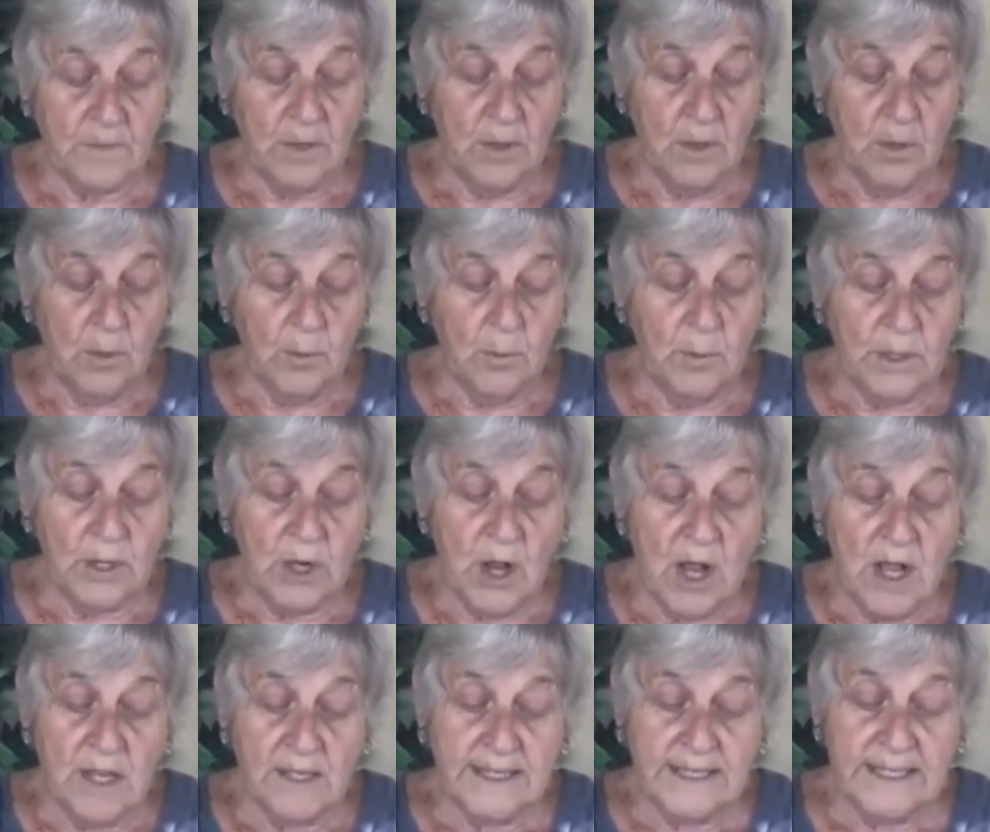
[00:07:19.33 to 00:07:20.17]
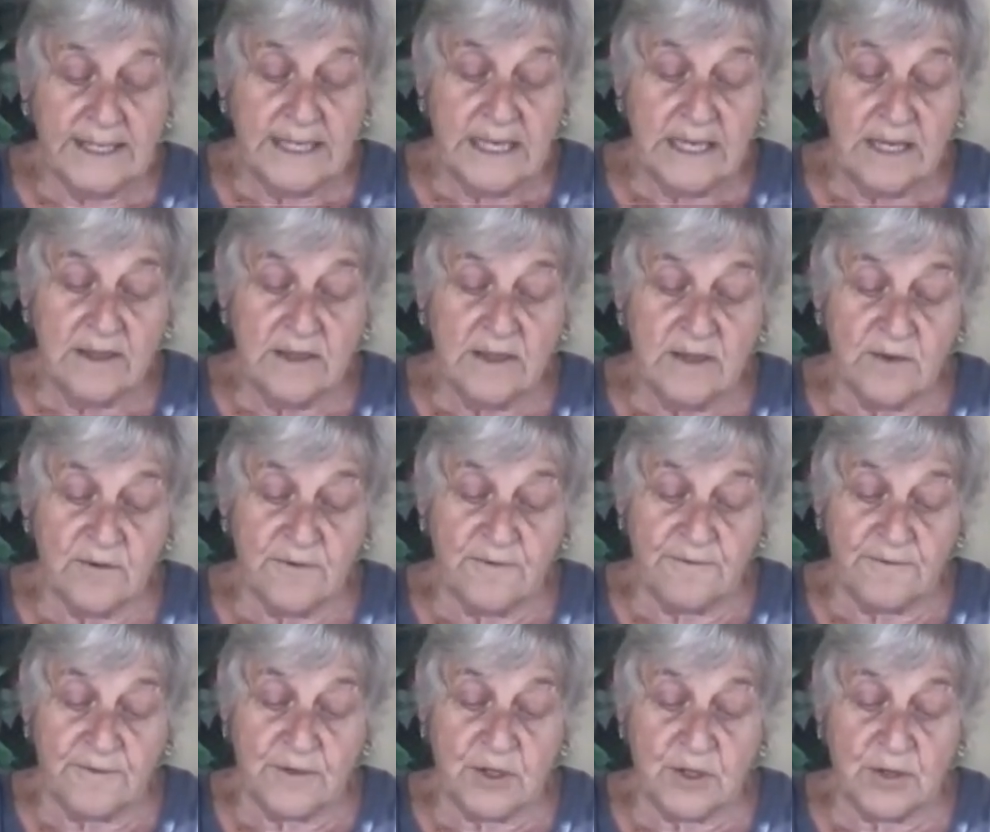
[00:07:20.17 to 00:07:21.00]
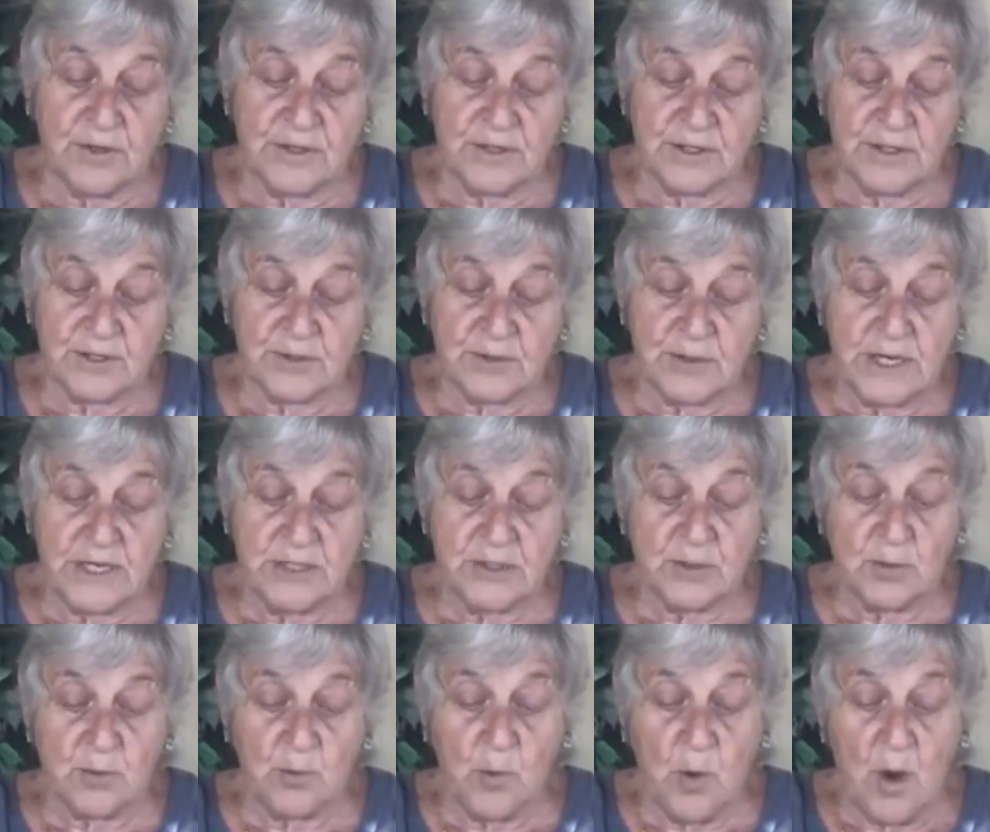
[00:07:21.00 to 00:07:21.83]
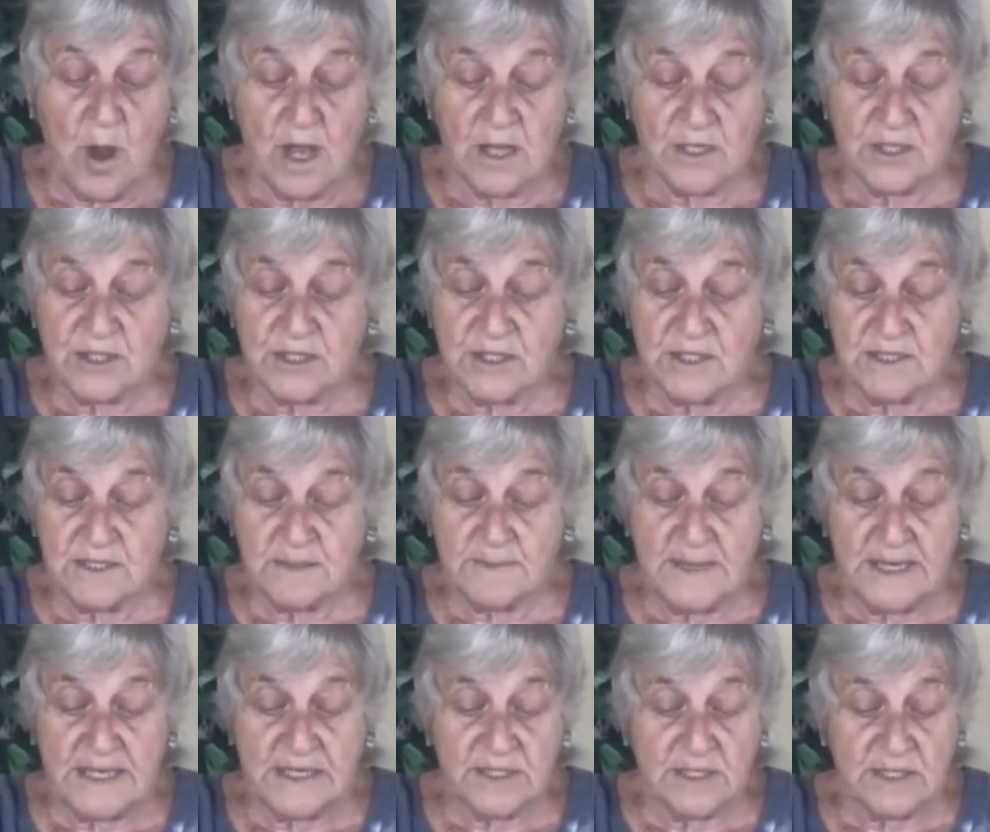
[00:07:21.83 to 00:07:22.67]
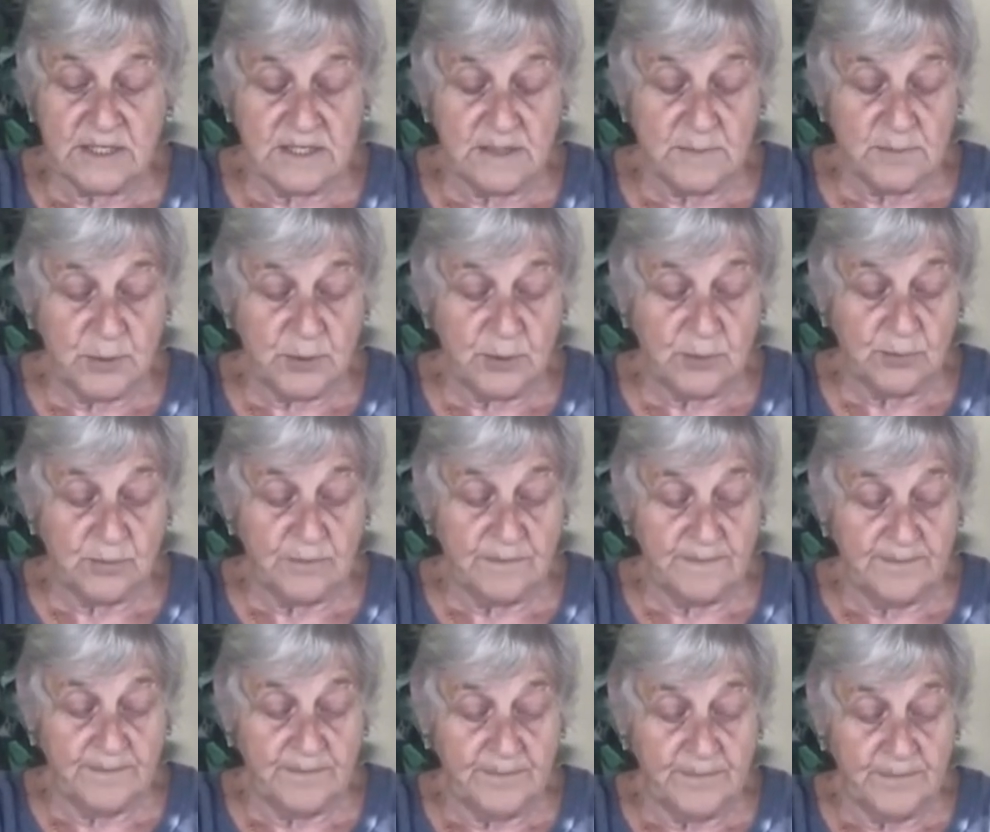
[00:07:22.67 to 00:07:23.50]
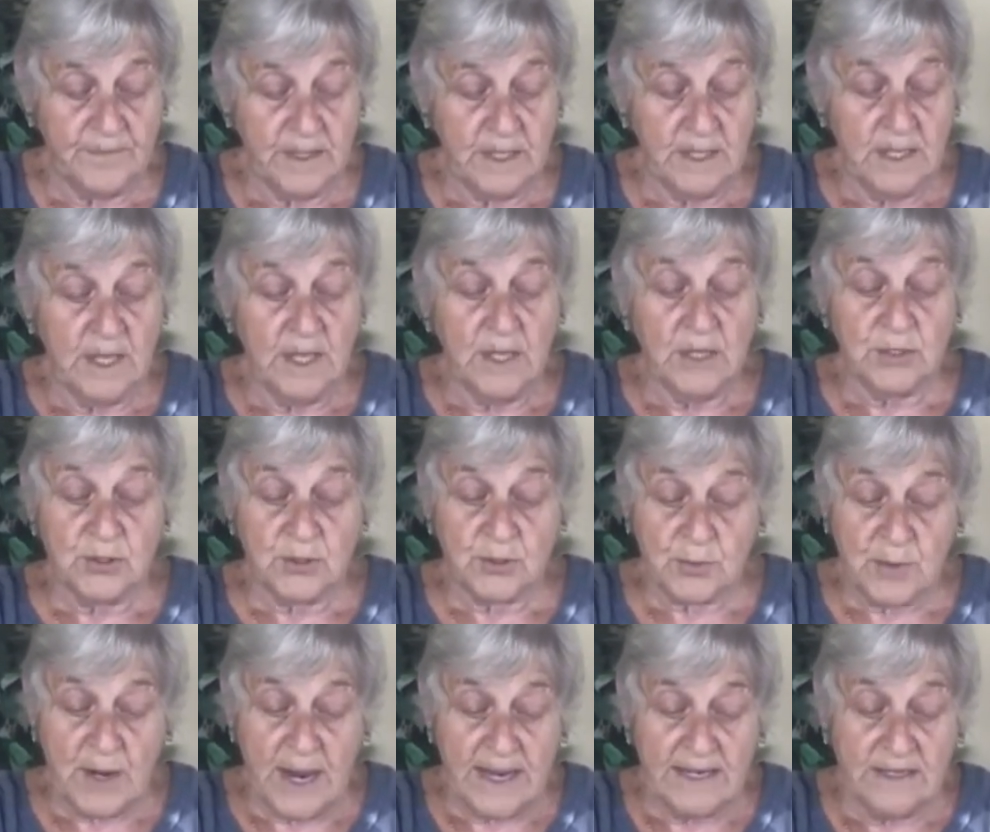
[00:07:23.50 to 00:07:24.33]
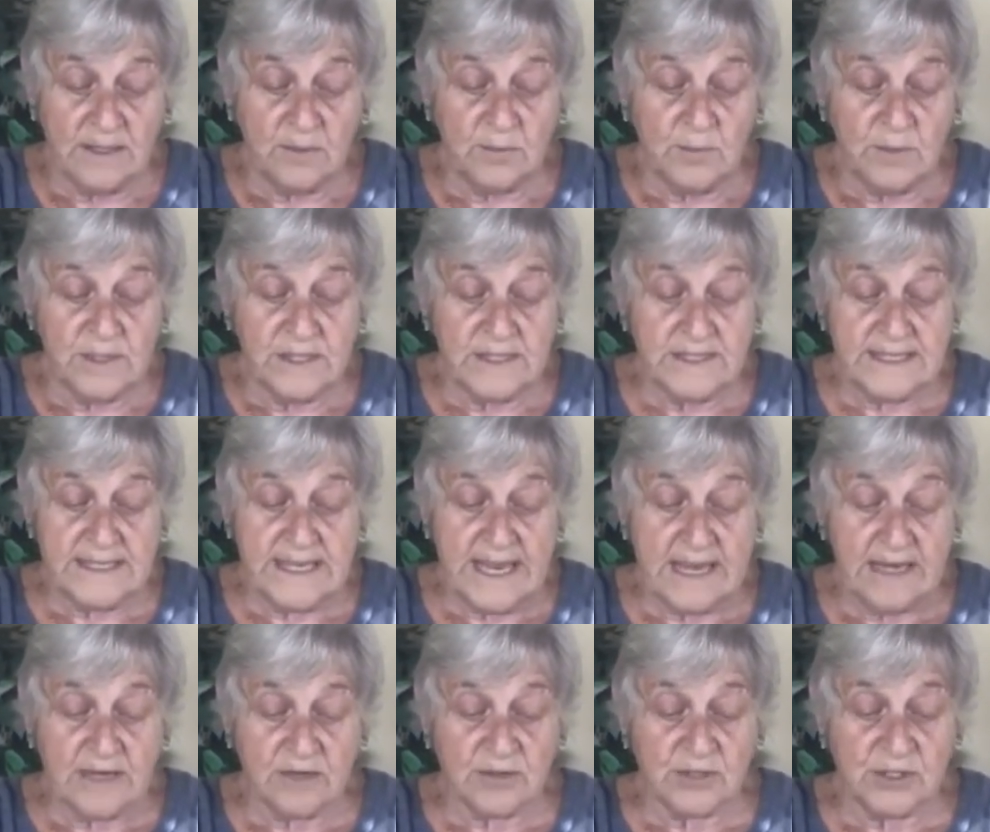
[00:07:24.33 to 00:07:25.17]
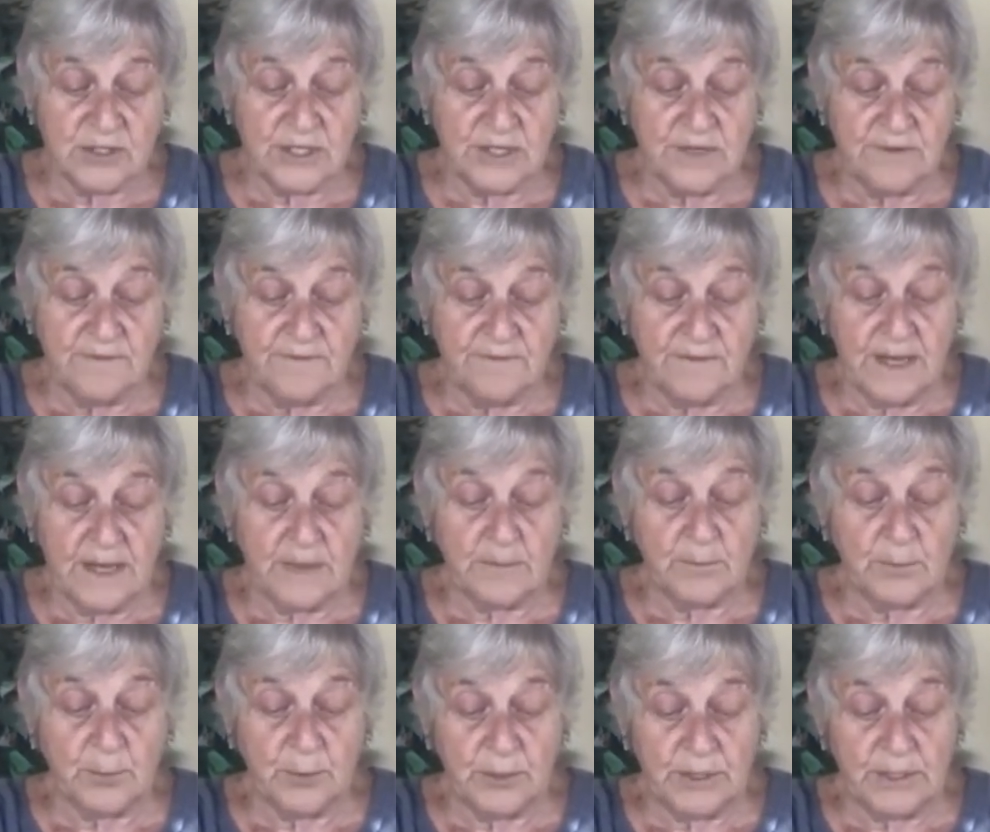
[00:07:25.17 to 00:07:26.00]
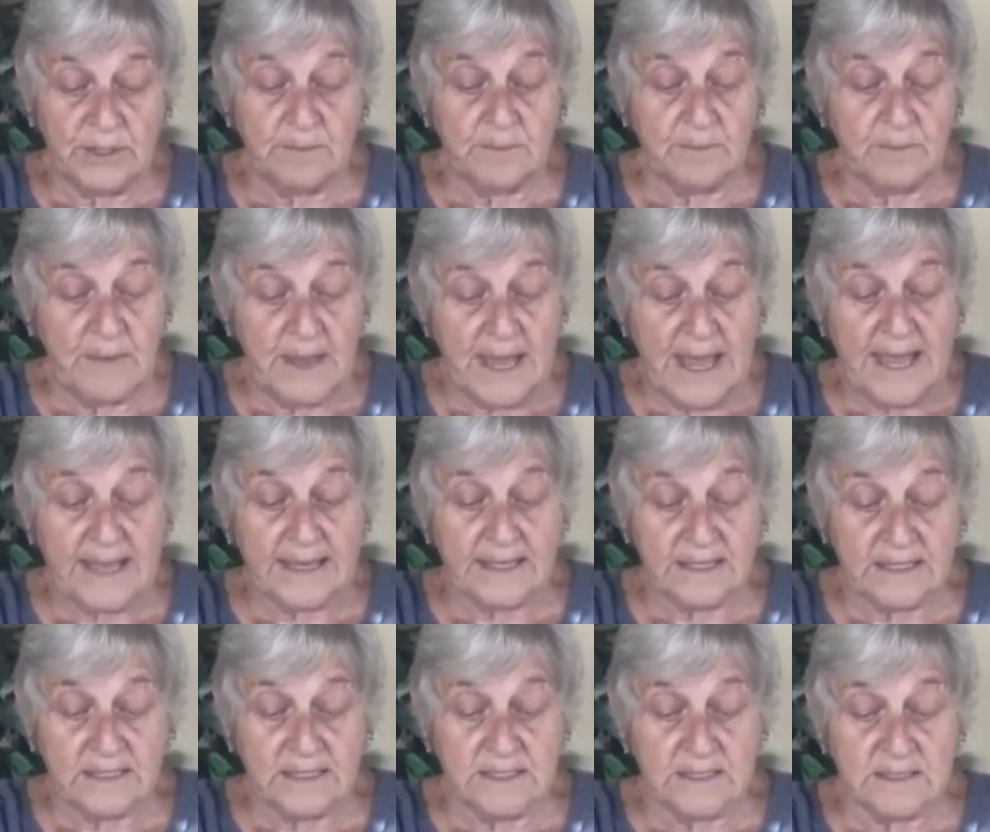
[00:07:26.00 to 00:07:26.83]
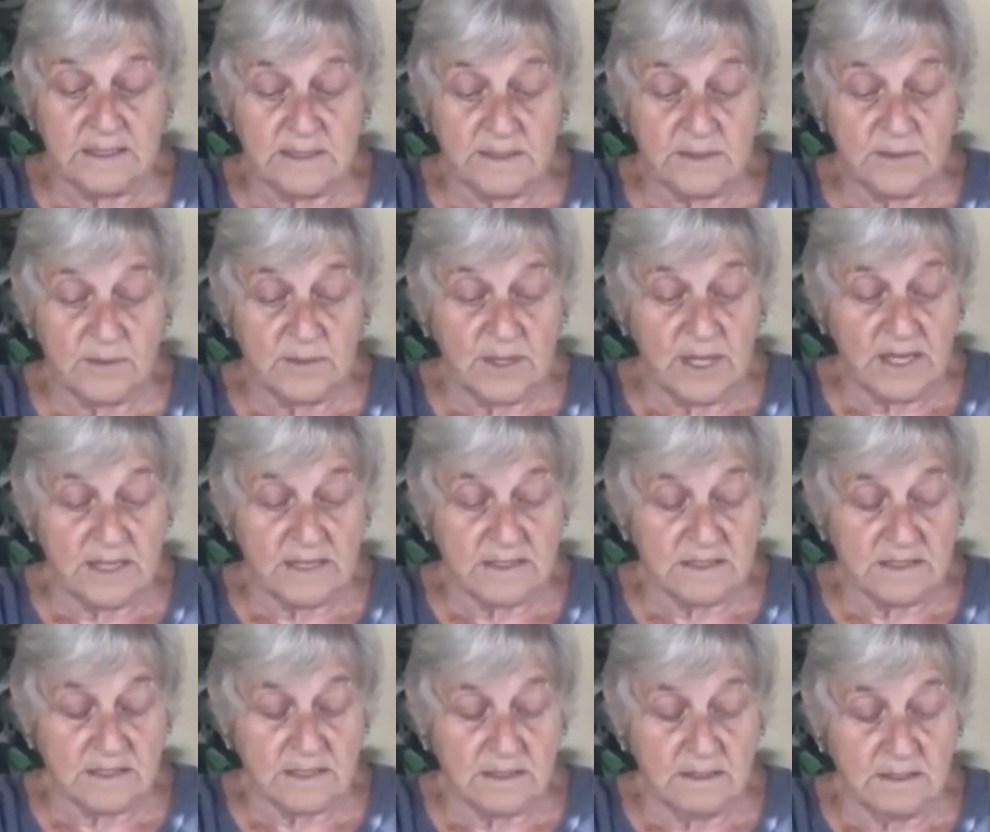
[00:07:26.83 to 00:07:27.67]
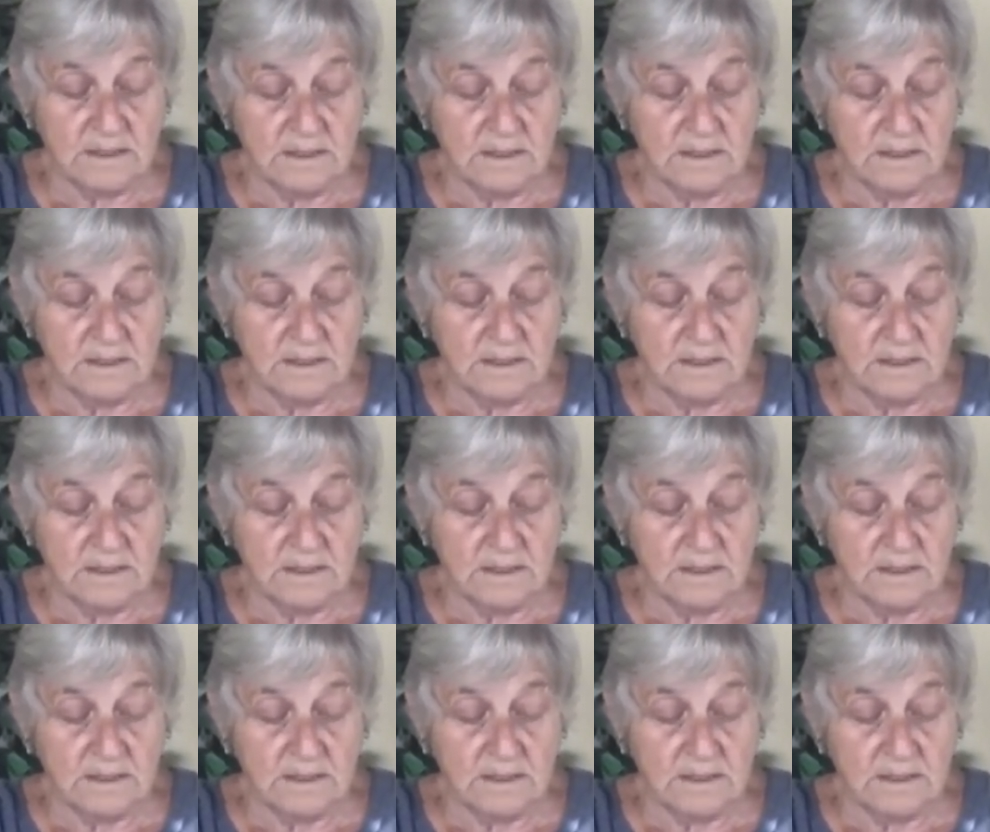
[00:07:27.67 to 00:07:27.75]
When all had eaten their fill, the stranger washed his magic spoon, dried it with his handkerchief, and put it back in his suitcase.